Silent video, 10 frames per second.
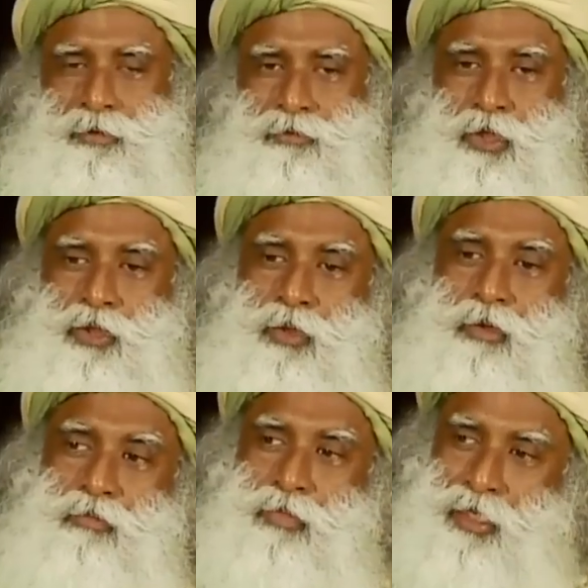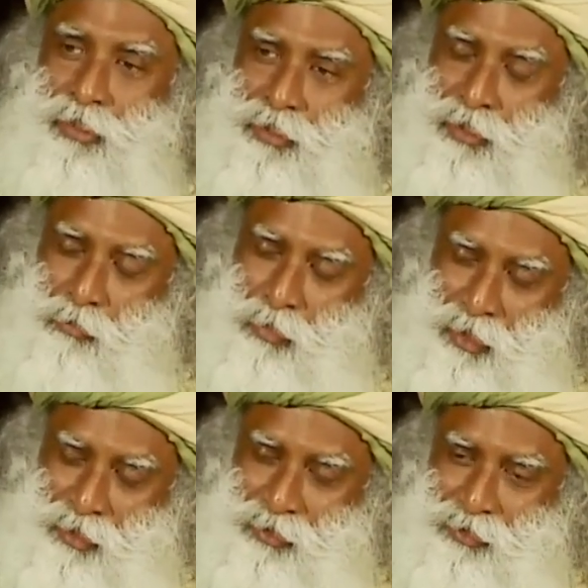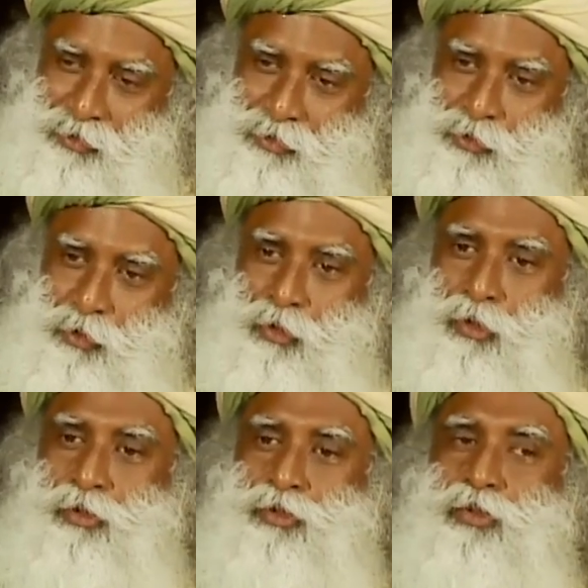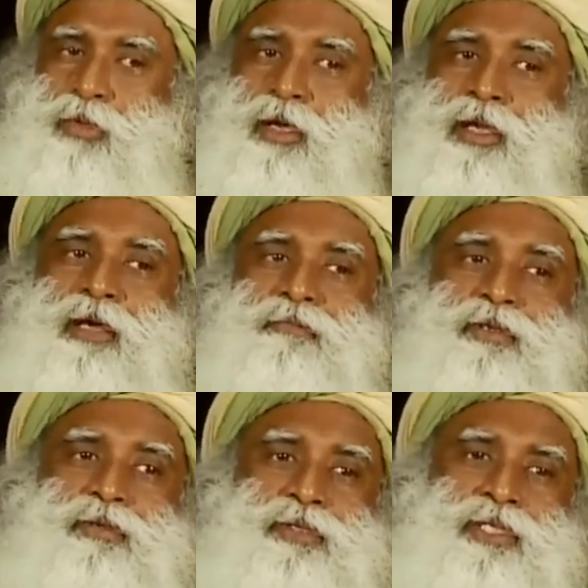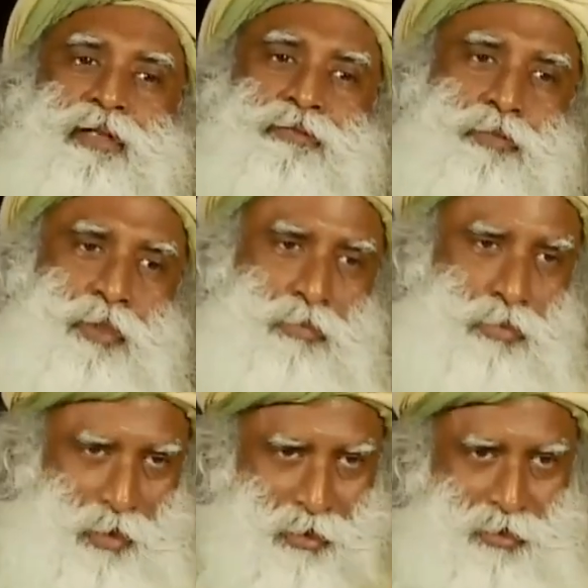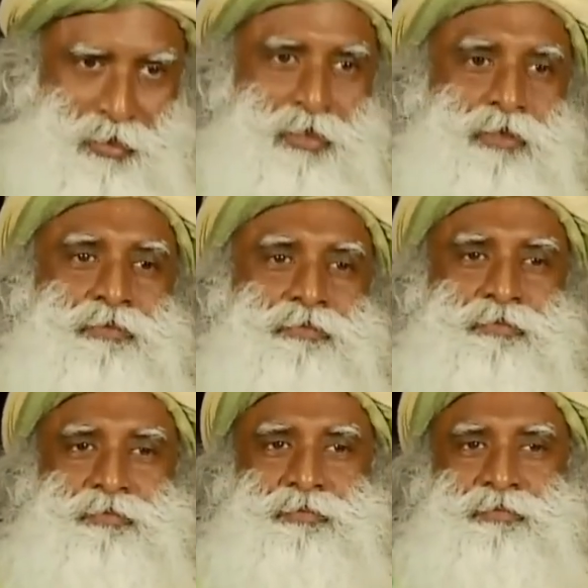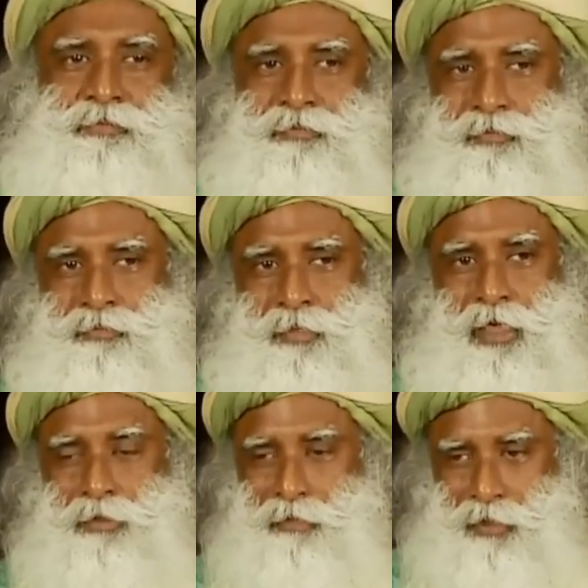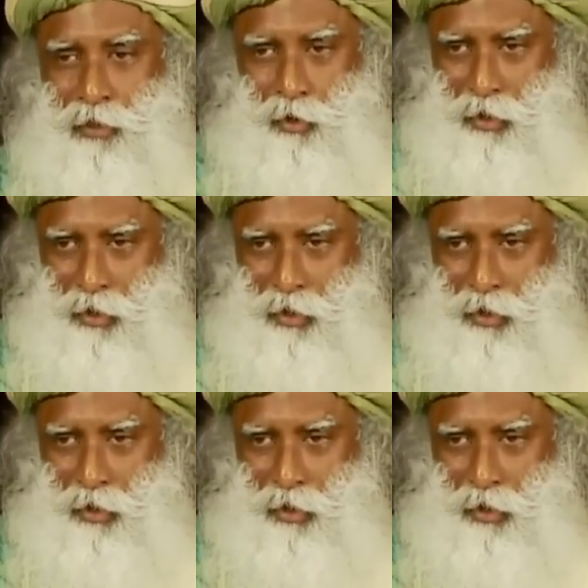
When you embrace somebody, you're also allowing yourself to be embraced, otherwise it'll not